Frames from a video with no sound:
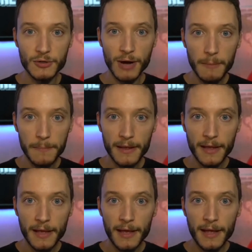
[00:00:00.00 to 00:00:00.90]
Trump,
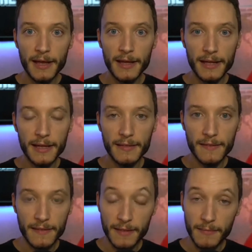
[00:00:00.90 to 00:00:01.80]

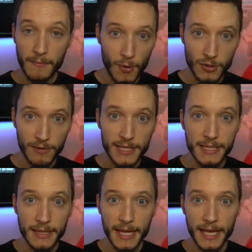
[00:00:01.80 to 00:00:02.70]
most
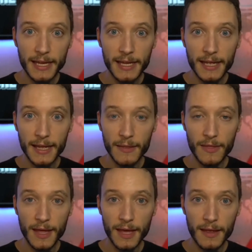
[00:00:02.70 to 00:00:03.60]
recently,
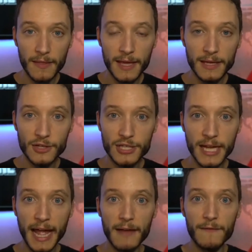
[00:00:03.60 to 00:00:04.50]
he
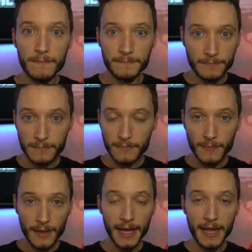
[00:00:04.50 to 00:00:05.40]
just gave
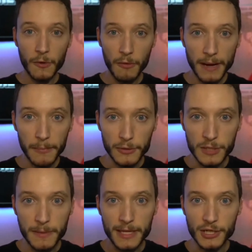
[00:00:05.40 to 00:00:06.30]
an incredible
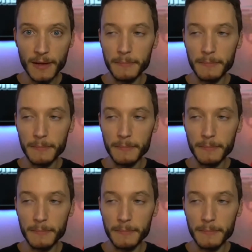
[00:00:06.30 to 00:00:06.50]
speech.